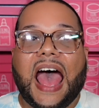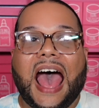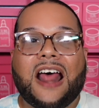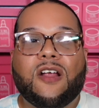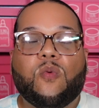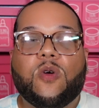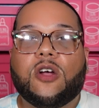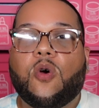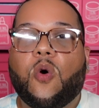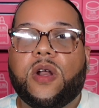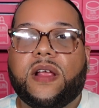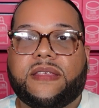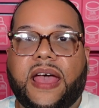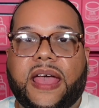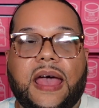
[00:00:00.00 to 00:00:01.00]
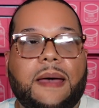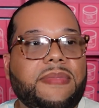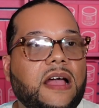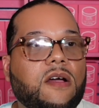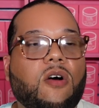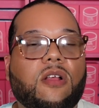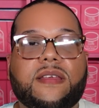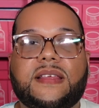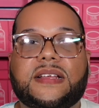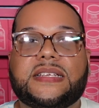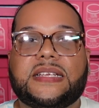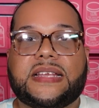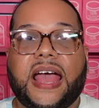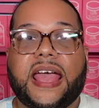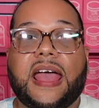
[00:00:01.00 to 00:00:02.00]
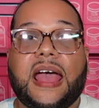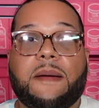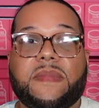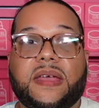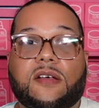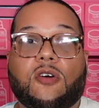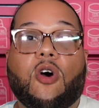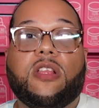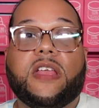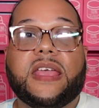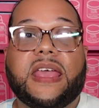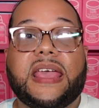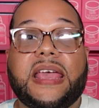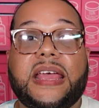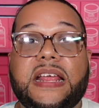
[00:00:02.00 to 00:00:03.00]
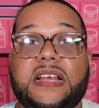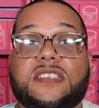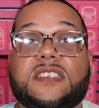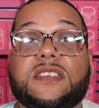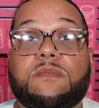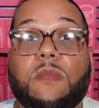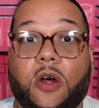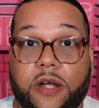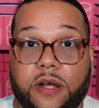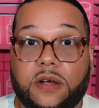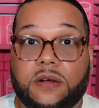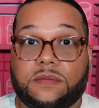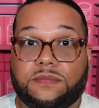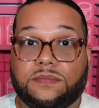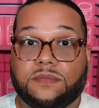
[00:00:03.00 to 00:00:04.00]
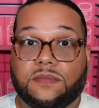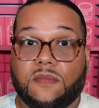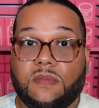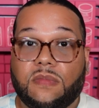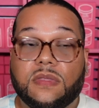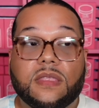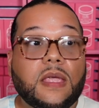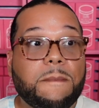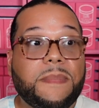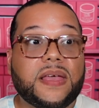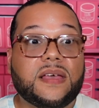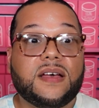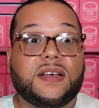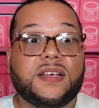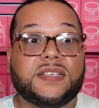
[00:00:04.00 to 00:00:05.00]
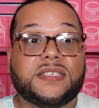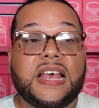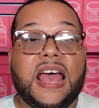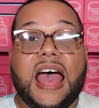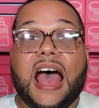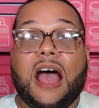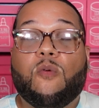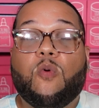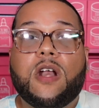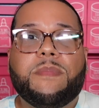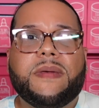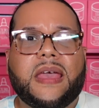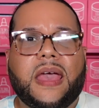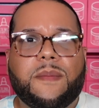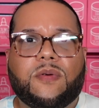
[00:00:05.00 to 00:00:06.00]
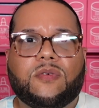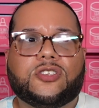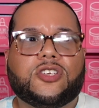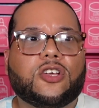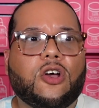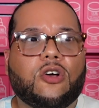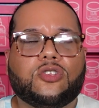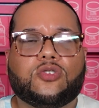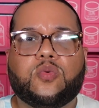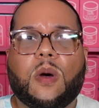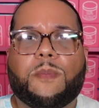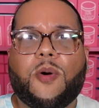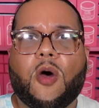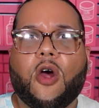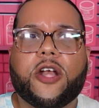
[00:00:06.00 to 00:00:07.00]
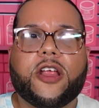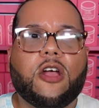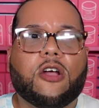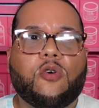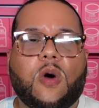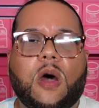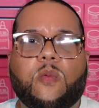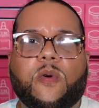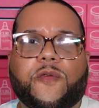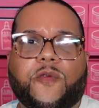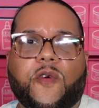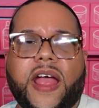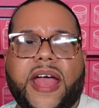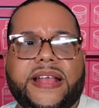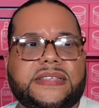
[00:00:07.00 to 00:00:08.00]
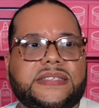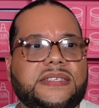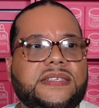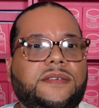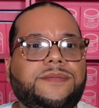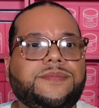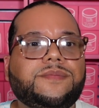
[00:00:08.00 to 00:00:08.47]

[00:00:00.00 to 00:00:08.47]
I don't want to go on a diet. I'm not calling this a diet. I'm calling it eating smarter, because I want to be able to go to a party or go out with friends